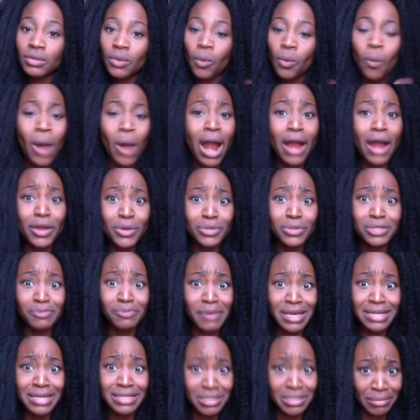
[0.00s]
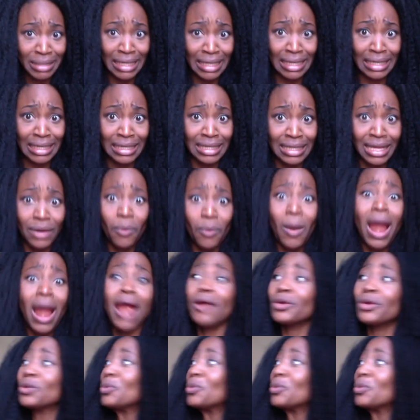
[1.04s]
are you speaking to me? Like, why are you